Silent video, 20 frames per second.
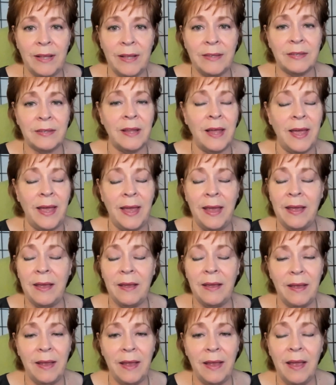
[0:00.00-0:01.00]
It's
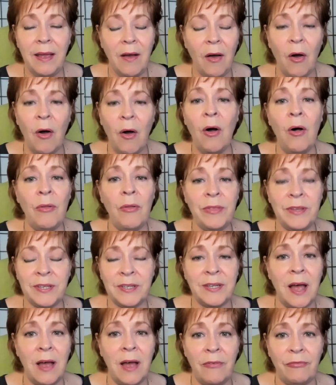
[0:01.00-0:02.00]
like all the
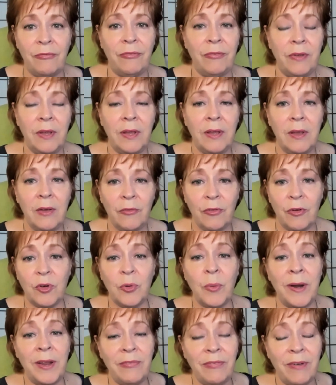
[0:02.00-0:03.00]
stuff for
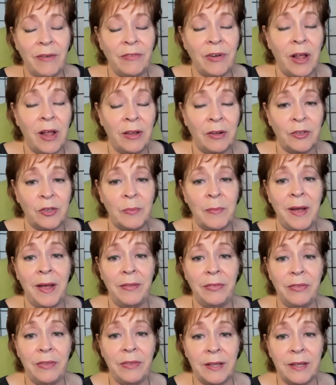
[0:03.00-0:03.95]
$25 a month.